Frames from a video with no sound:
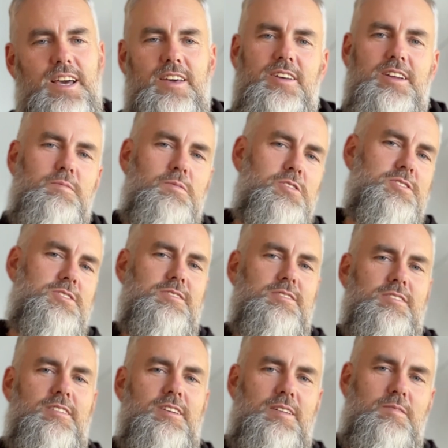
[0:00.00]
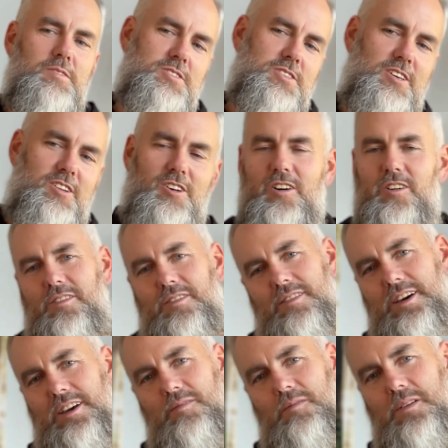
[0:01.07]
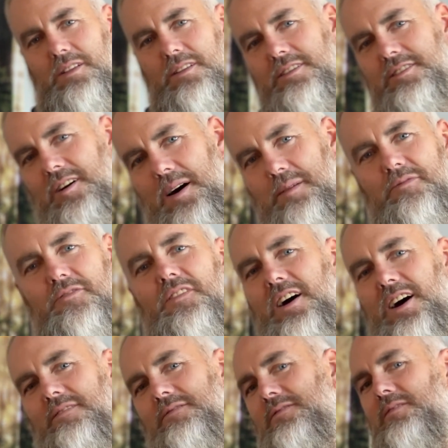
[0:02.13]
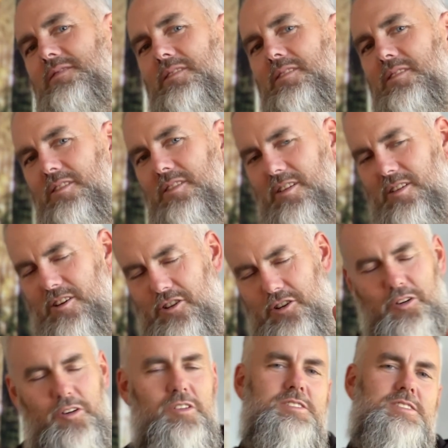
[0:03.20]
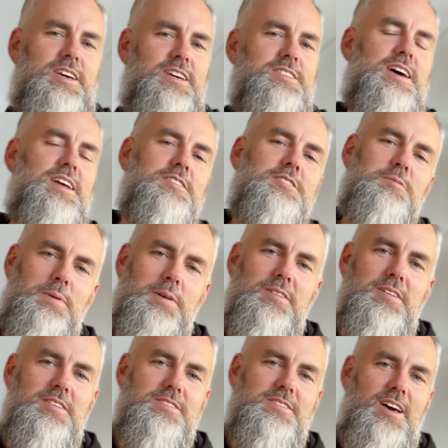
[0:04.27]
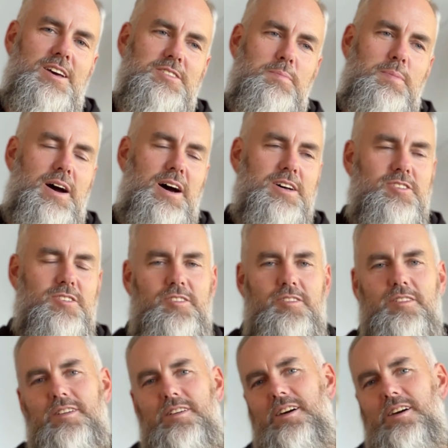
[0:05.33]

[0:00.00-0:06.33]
that it was like one of the top 5 coolest things I'd experienced as a pastor.